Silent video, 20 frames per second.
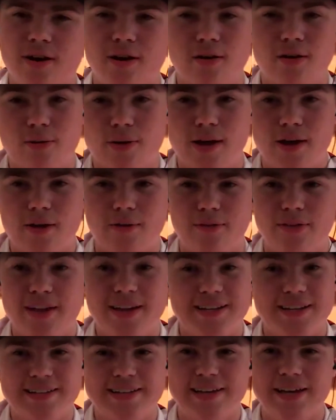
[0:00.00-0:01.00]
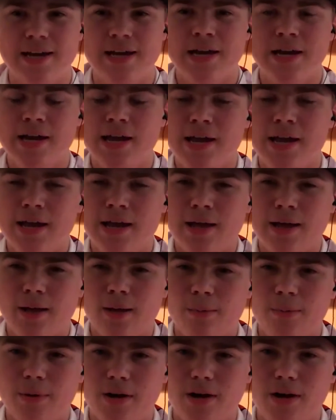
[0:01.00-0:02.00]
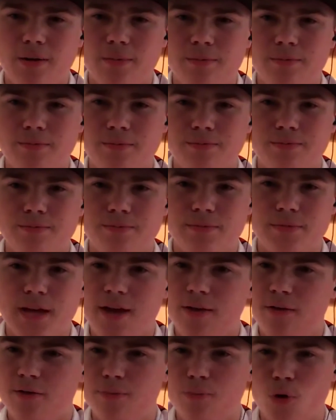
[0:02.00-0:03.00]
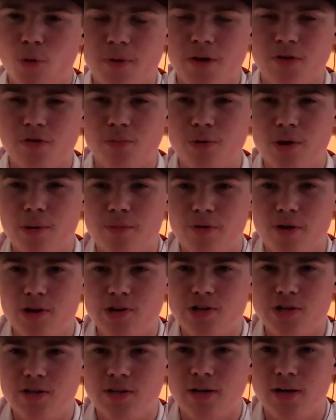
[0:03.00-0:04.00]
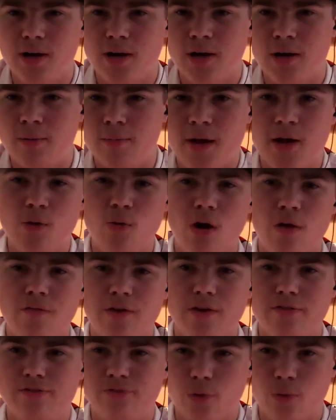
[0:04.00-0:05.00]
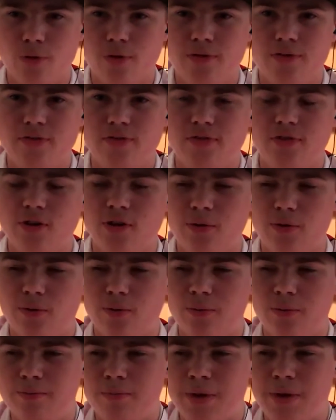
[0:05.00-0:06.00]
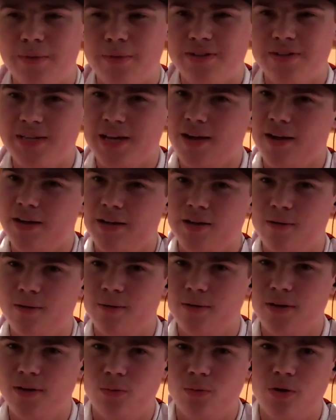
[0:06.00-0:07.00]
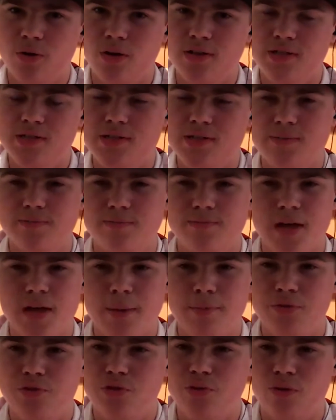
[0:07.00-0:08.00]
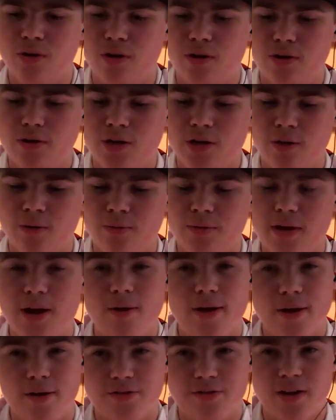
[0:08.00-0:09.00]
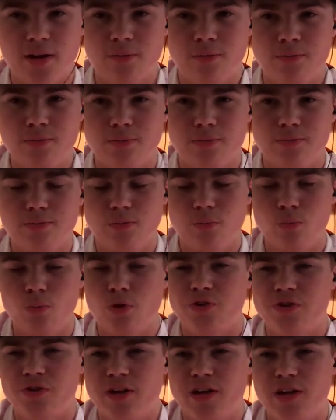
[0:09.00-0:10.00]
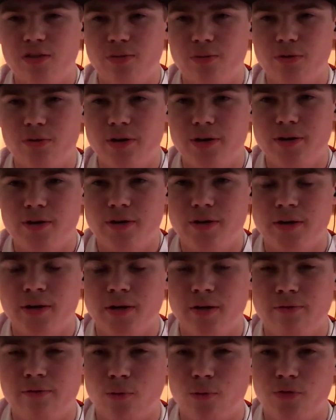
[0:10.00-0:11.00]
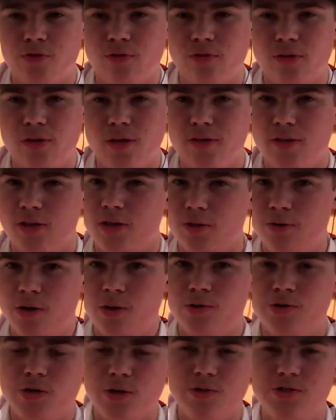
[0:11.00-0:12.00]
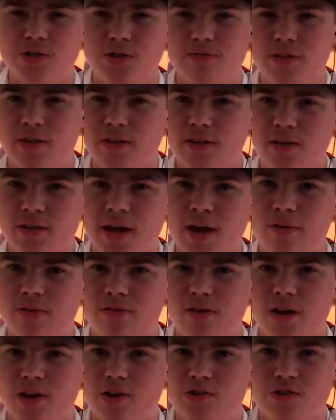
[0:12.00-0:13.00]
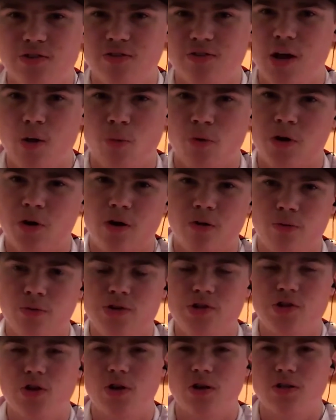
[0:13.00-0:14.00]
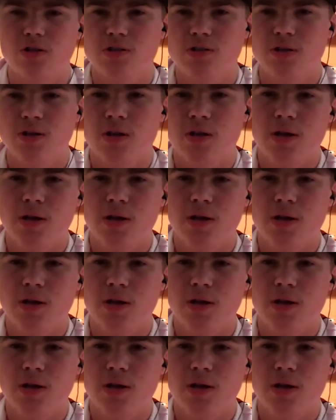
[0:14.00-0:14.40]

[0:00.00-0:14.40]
I don't know how they did it. But, it's more mental preparation. I qualified 4th, so my mentality going in was I'm just going to, how outside works on Heat 3. Unfortunately, I think Joseph, that the outside just does not work on restarts.